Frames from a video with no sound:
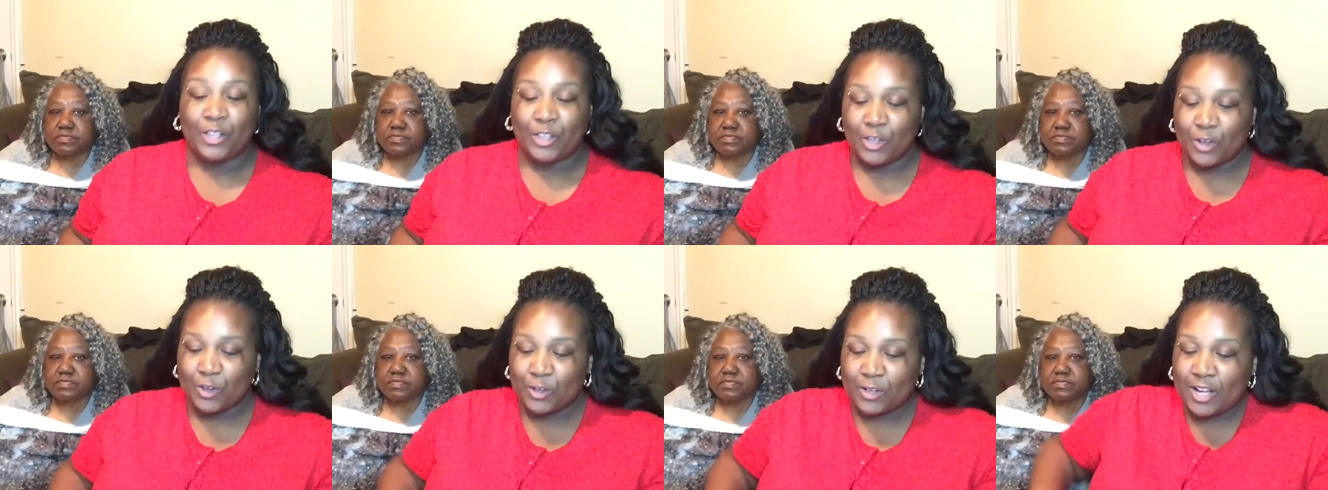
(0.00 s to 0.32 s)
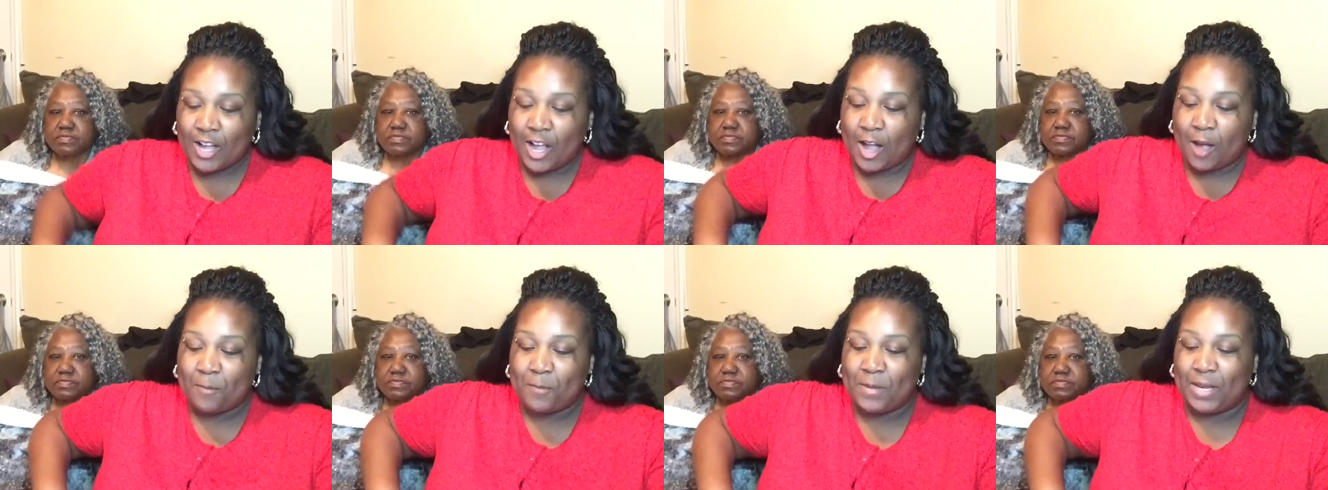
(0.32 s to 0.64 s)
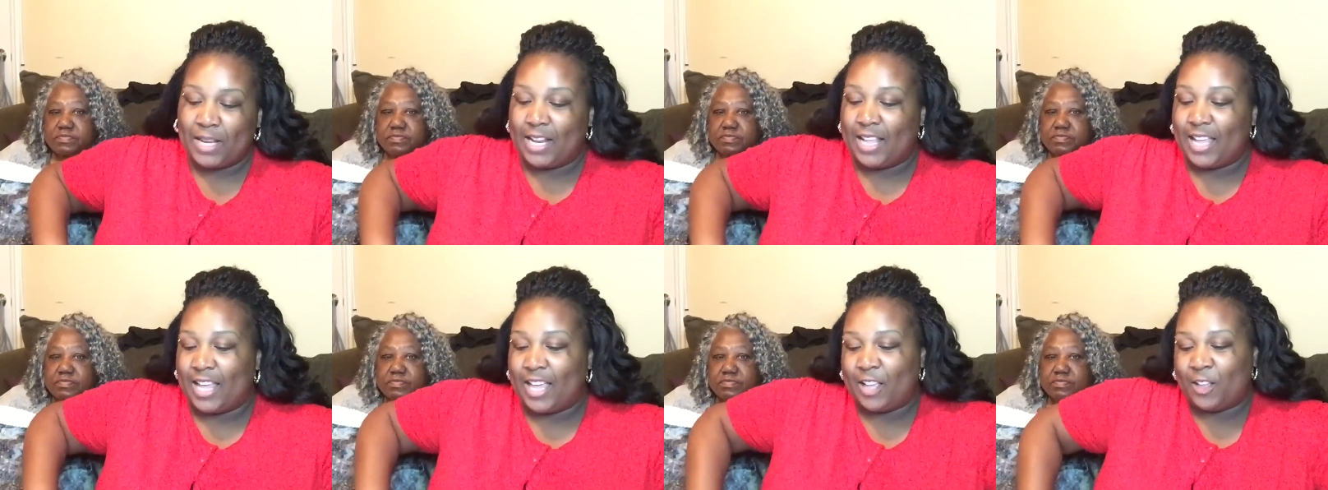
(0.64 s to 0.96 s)
Speaker 1: you come in
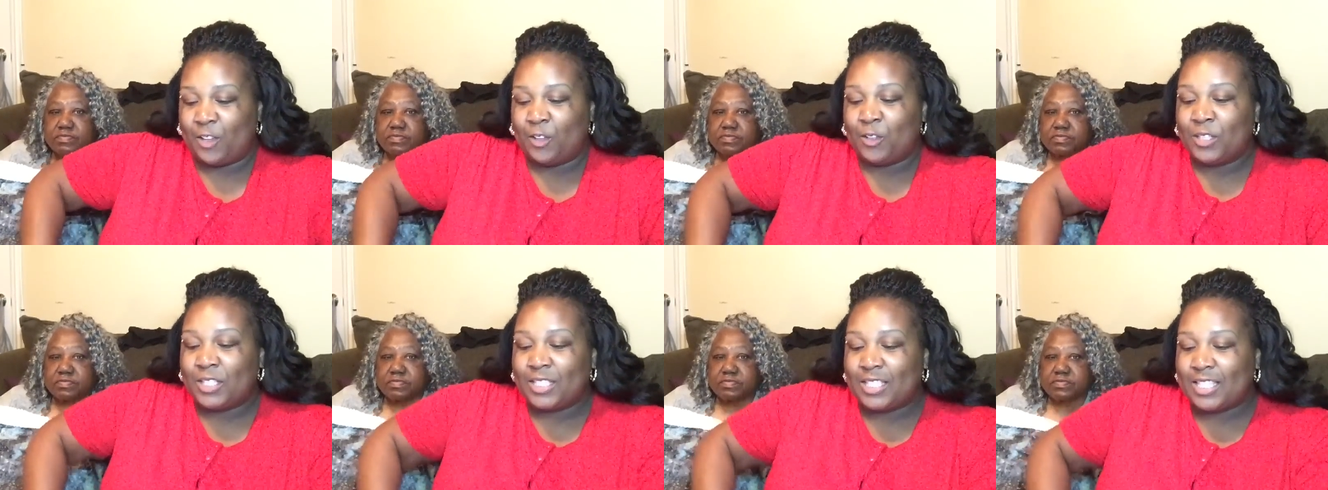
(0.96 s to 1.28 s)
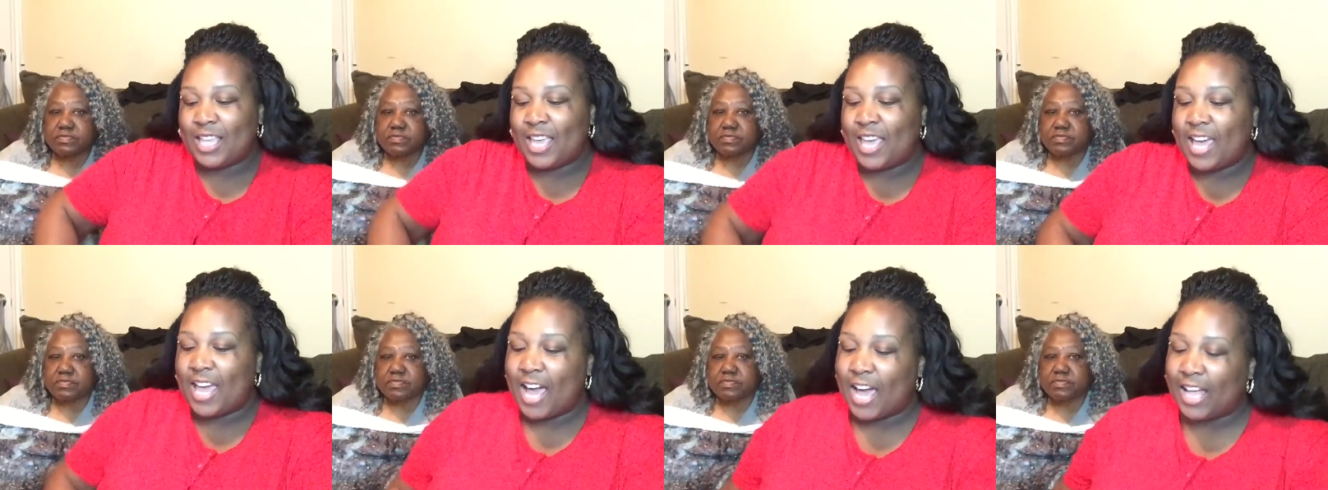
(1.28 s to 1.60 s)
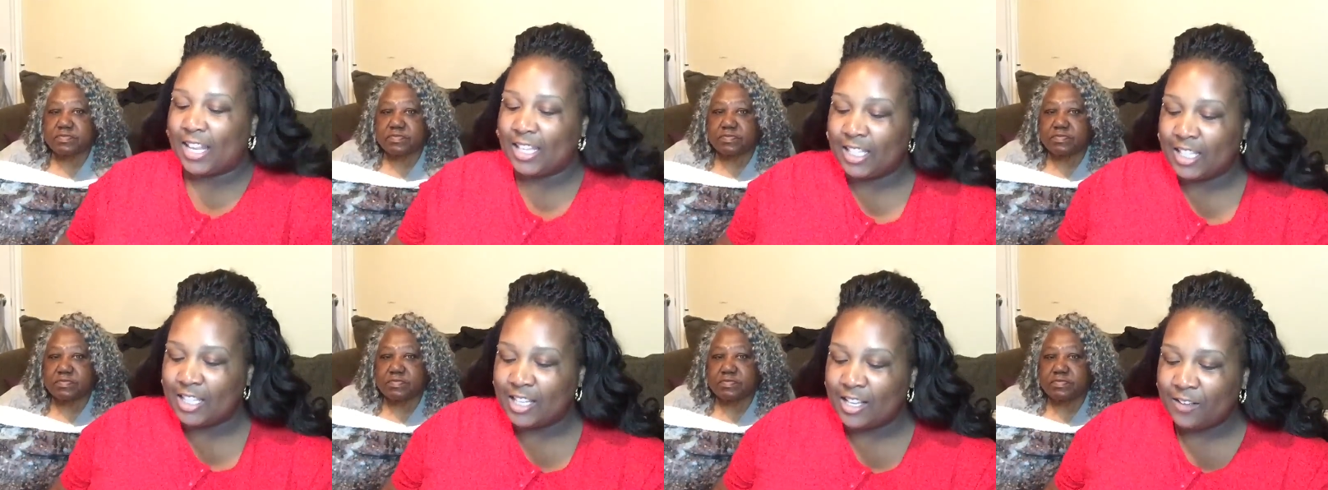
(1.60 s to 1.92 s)
and you say, I
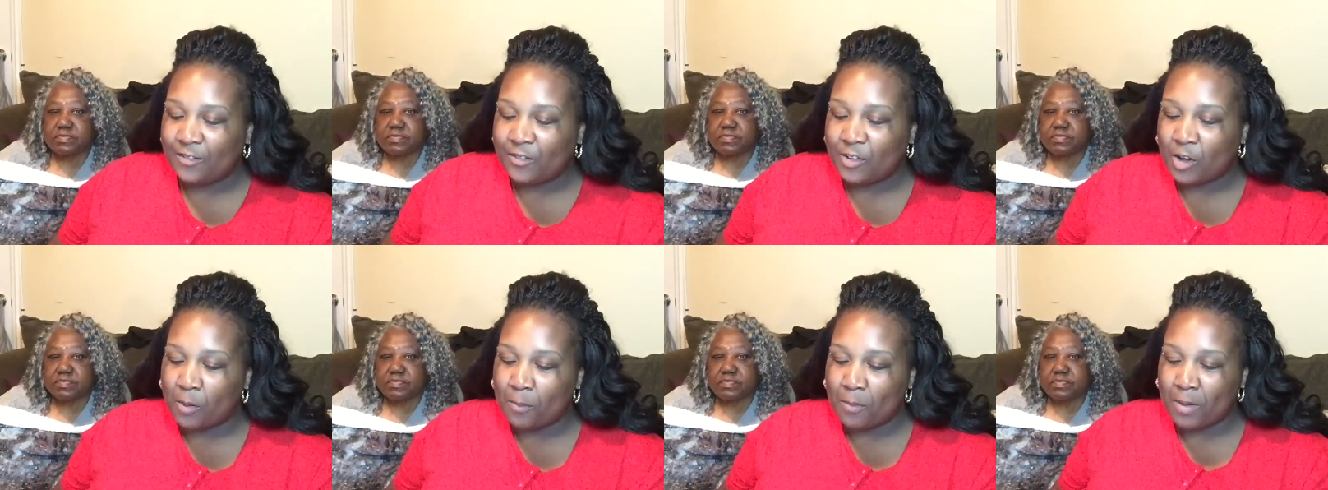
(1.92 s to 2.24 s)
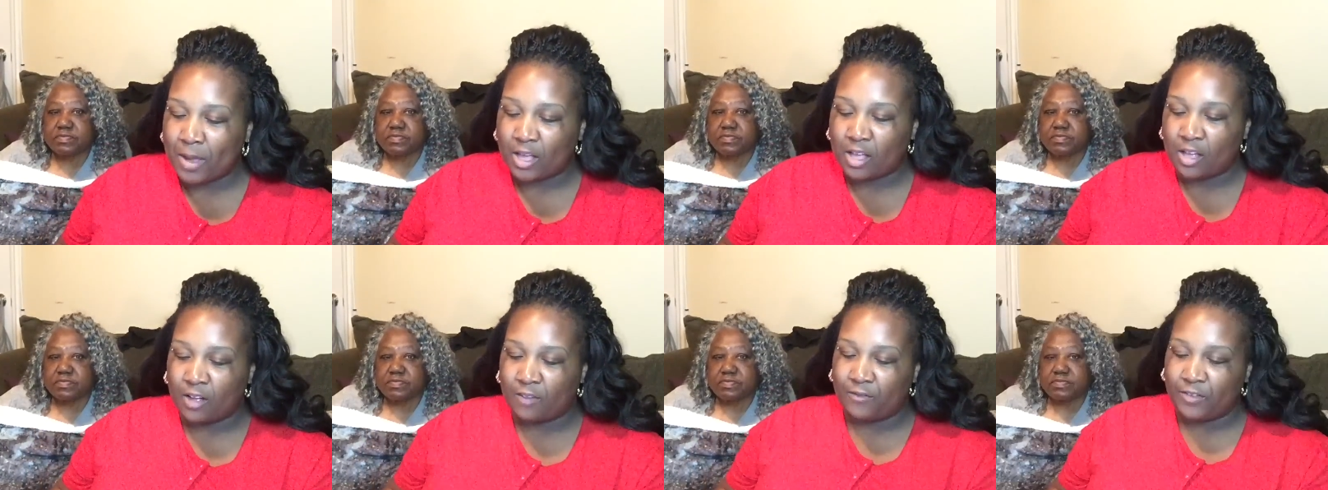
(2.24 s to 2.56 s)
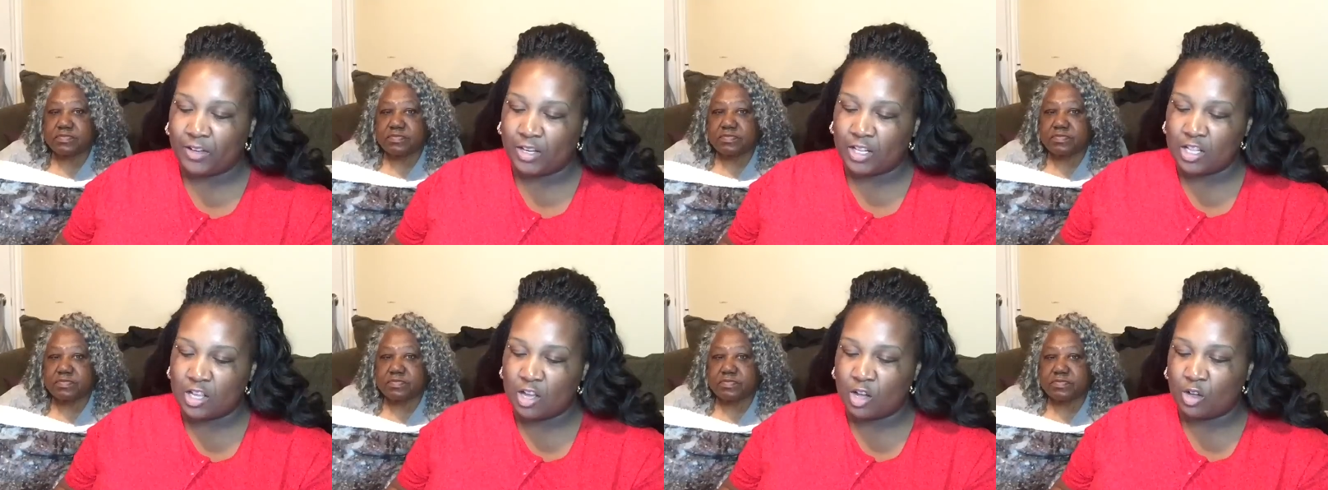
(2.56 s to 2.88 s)
love your makeup
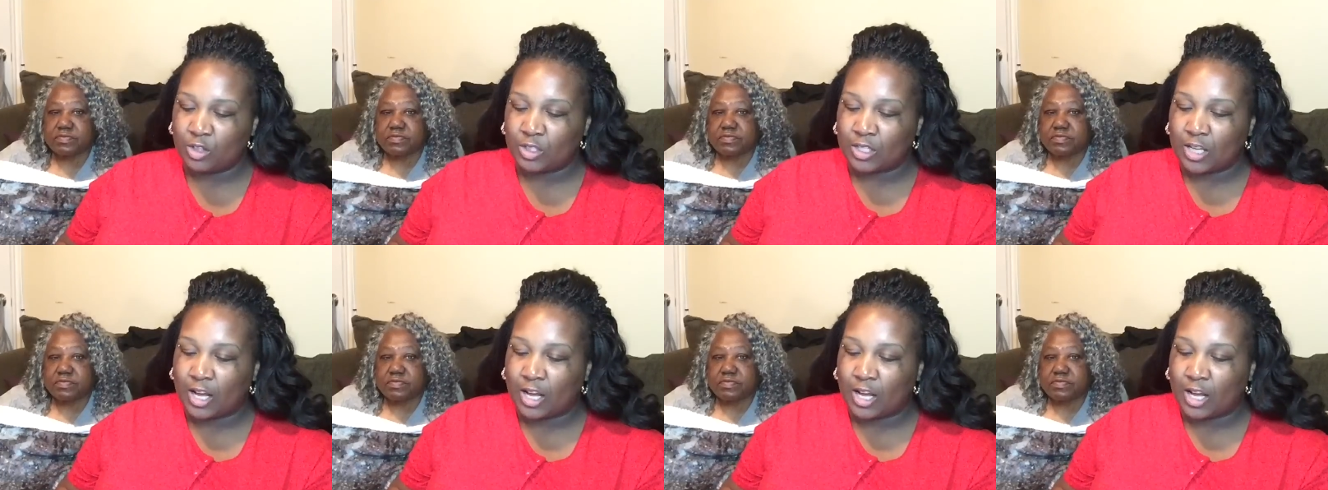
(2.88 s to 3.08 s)
videos.